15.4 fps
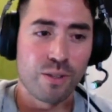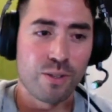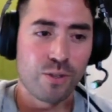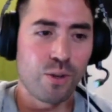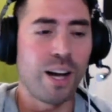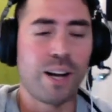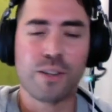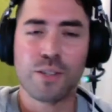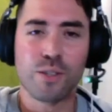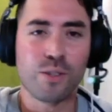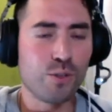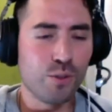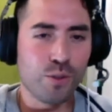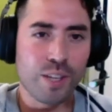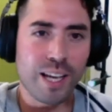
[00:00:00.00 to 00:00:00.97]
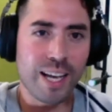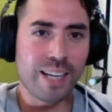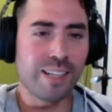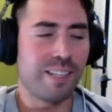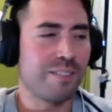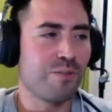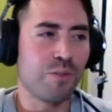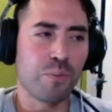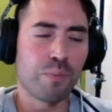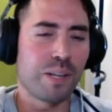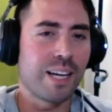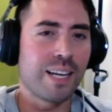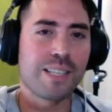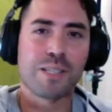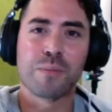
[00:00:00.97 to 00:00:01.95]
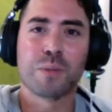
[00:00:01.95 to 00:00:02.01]
So how do you do that? You
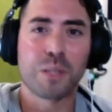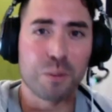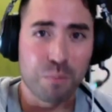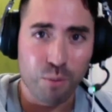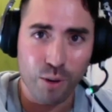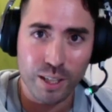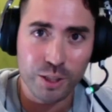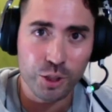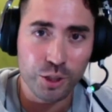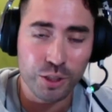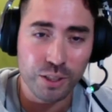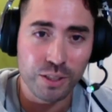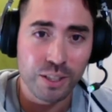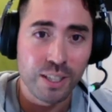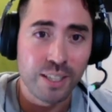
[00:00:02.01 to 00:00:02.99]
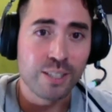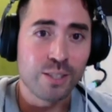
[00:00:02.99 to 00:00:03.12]
apply some compression,